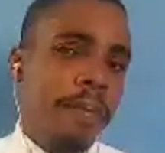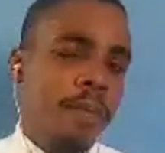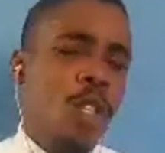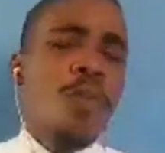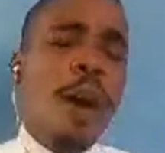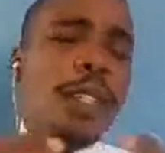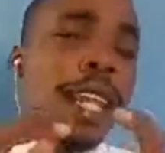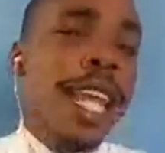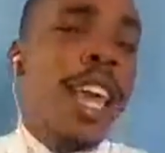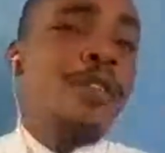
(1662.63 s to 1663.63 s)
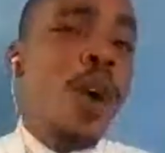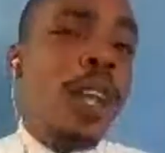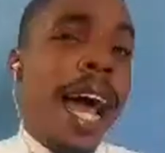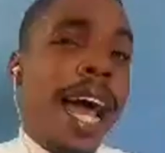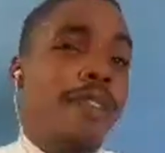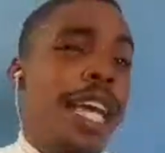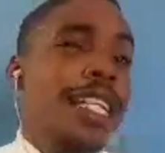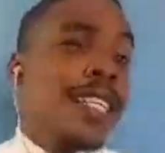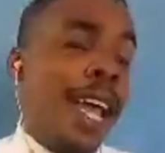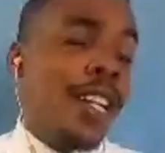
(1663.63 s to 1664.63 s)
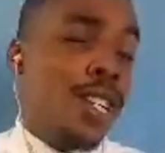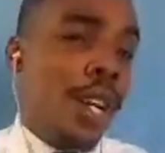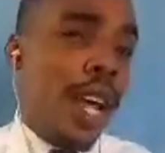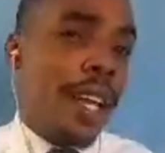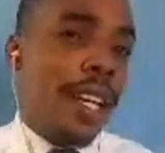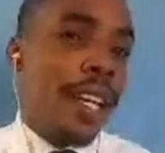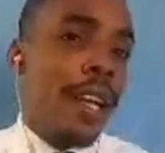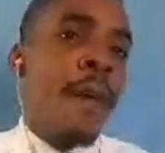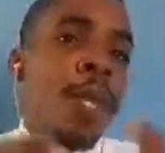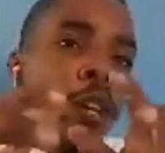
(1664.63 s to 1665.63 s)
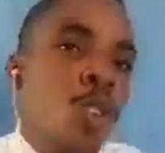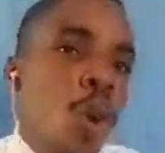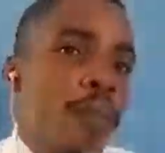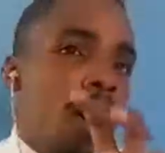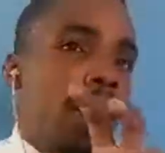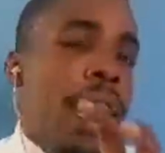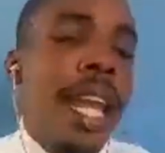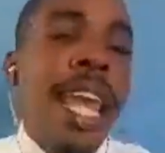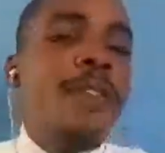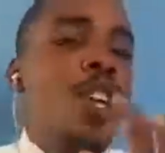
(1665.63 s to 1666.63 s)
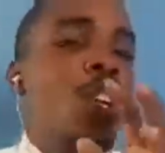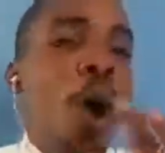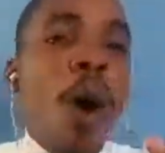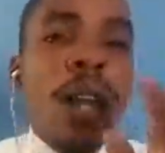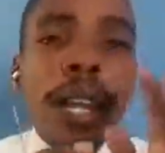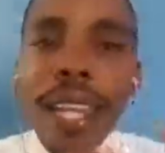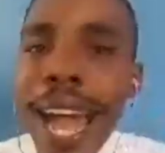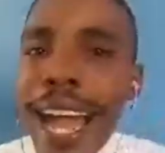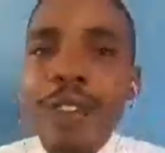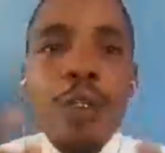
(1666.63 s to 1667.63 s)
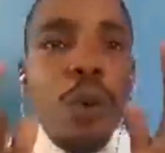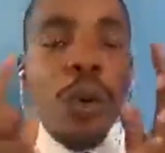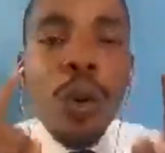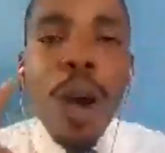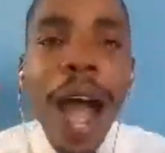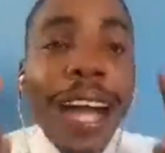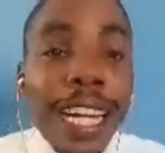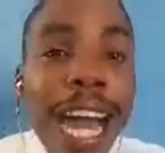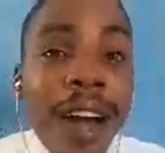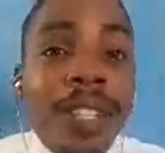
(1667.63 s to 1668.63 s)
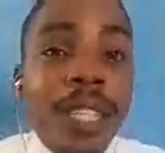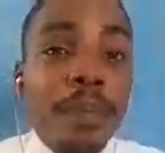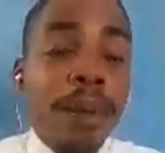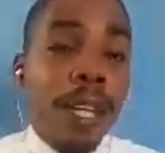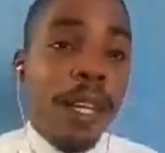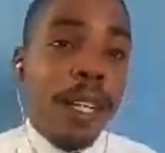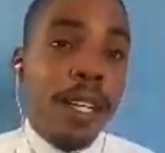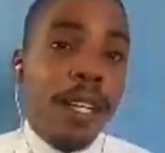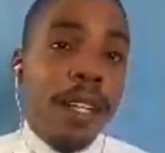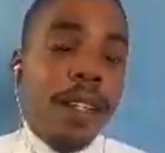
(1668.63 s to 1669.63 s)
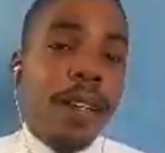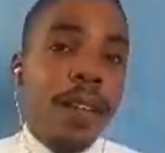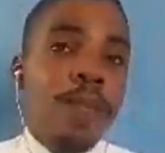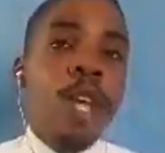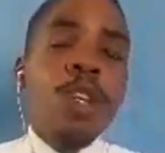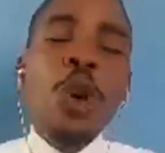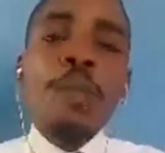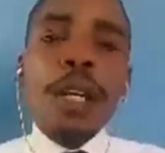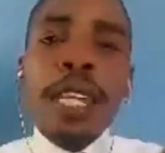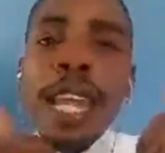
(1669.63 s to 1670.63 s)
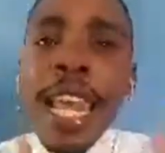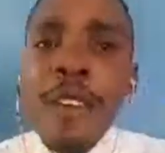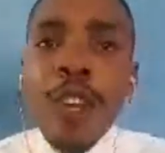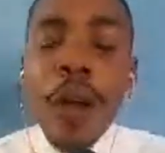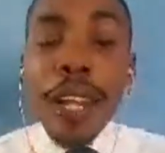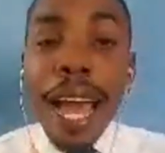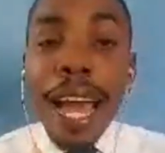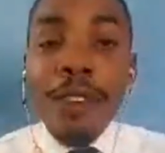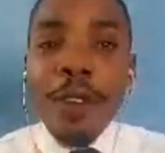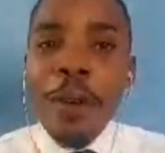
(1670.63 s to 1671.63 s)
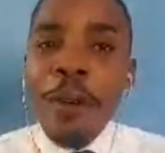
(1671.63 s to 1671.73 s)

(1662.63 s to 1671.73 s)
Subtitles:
You must live your life intentionally. You must live your life accountably. You must live your life